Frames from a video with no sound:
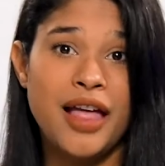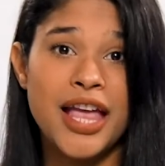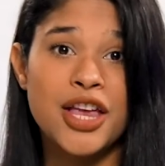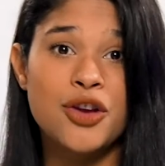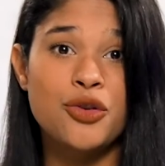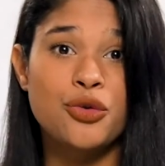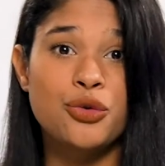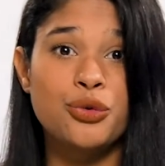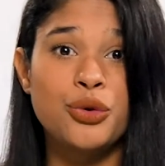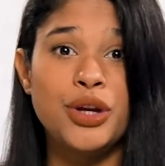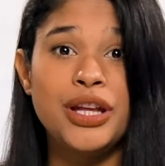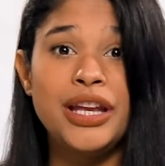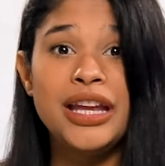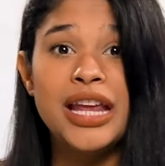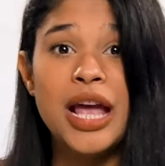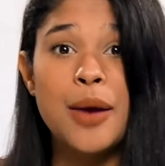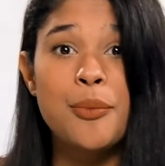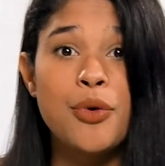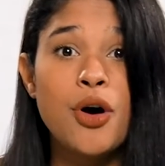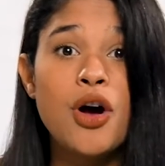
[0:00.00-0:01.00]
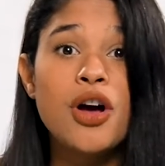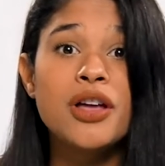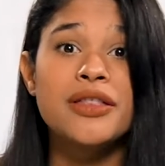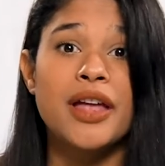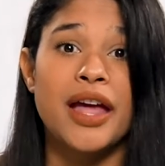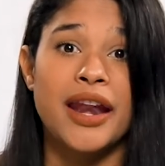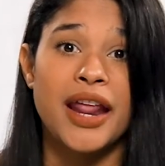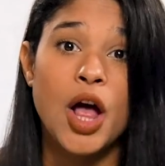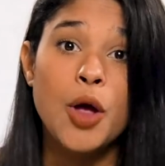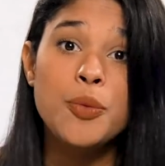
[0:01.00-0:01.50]
like reading a book
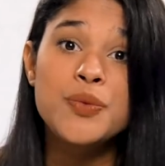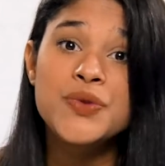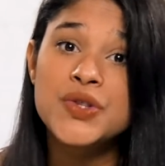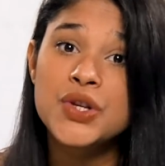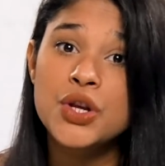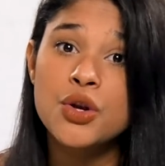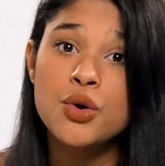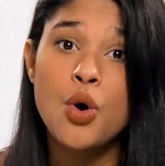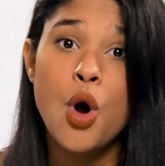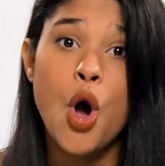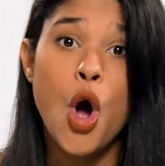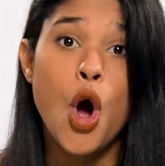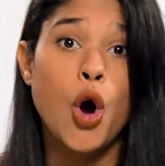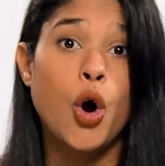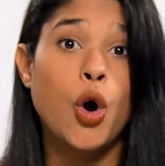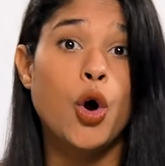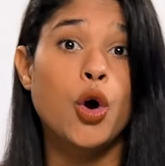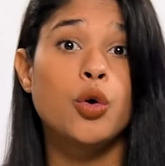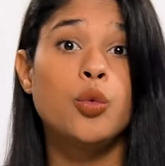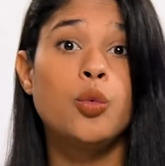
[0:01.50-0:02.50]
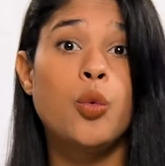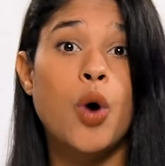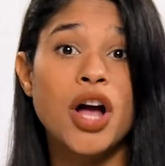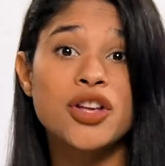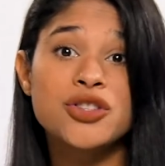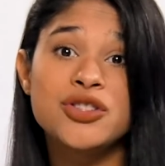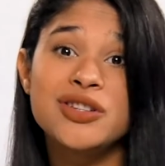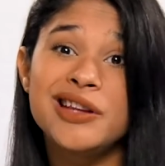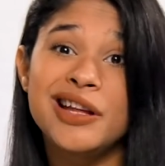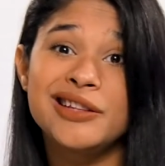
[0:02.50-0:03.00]
that helps you, or
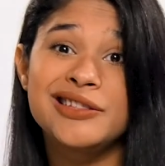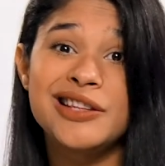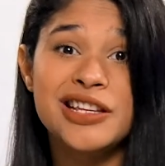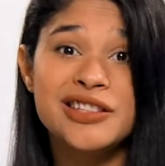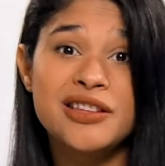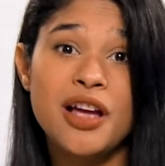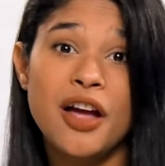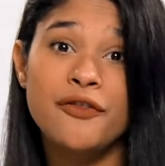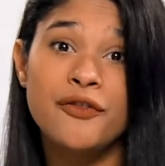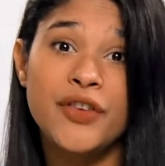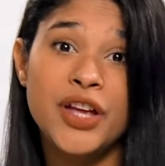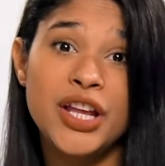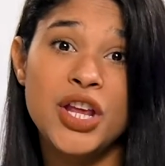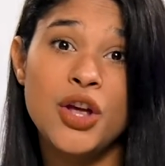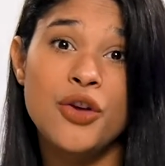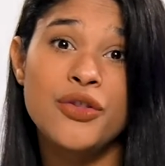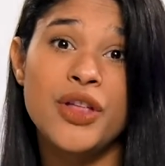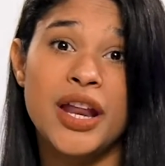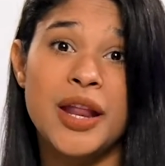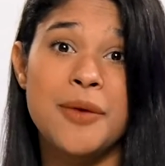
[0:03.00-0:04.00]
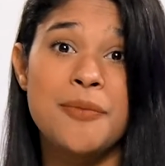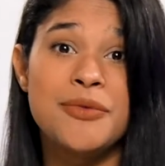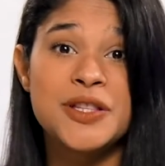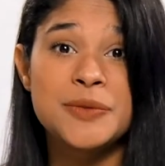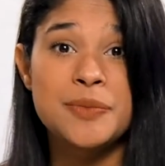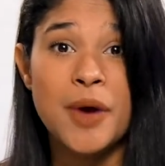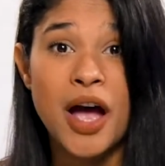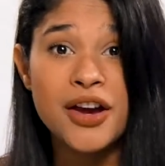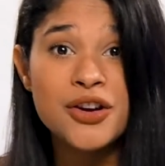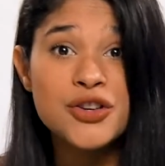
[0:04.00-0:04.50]
watching a TikTok video that
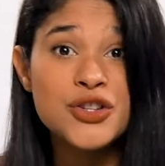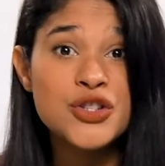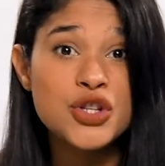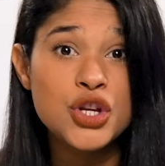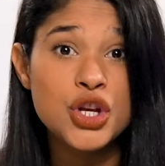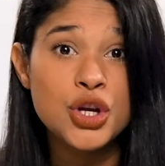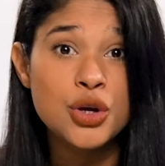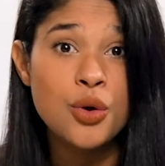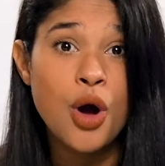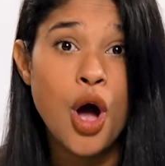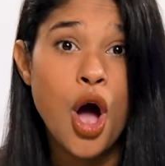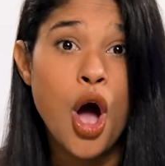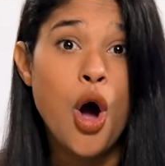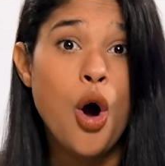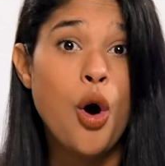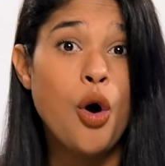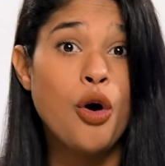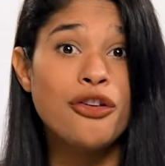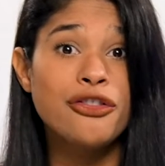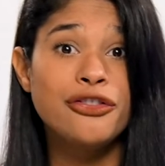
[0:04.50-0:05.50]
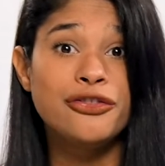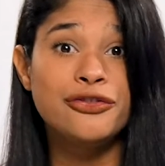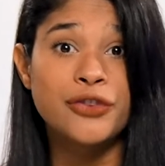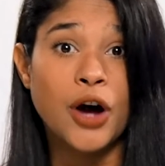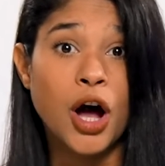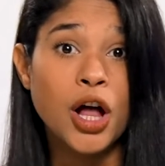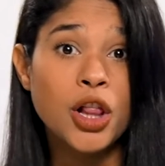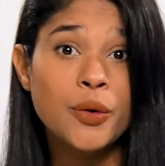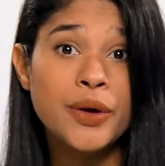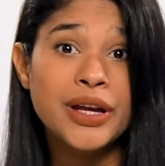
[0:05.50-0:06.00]
inspires you, or
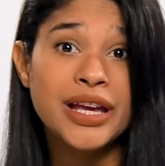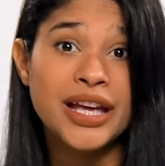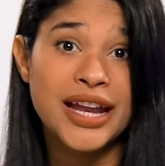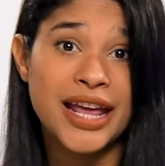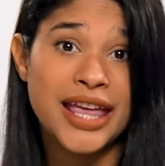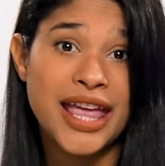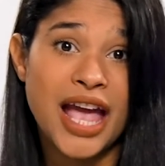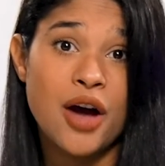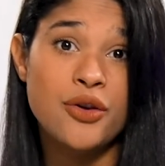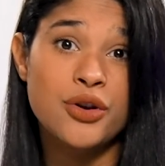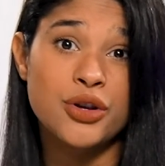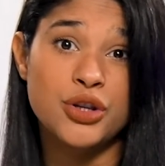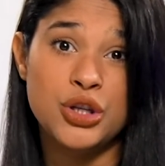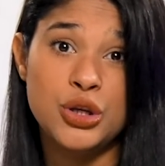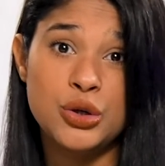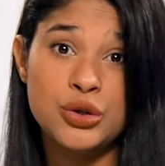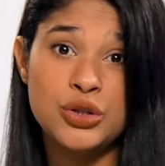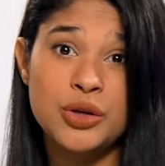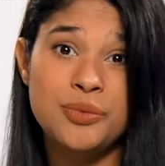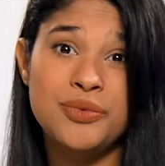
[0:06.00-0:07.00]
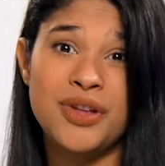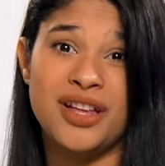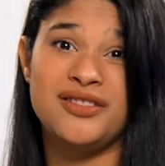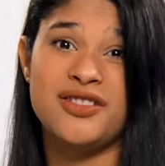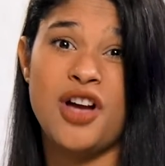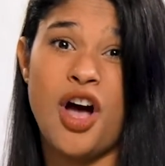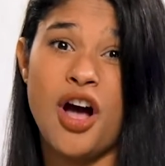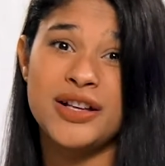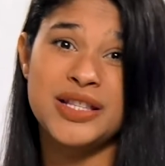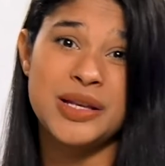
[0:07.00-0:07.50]
following an account on YouTube
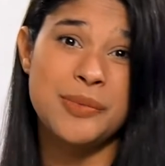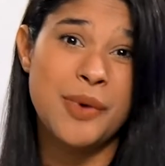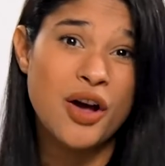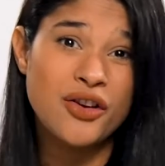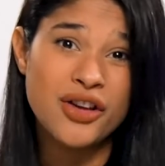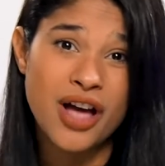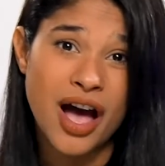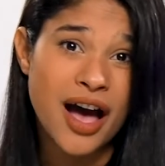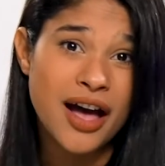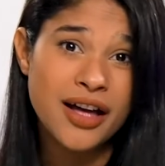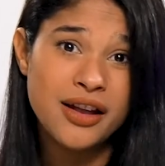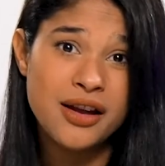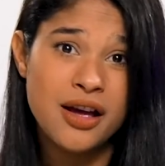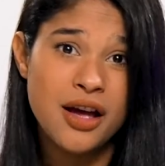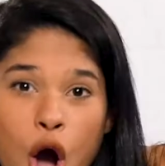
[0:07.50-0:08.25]
that talks about God.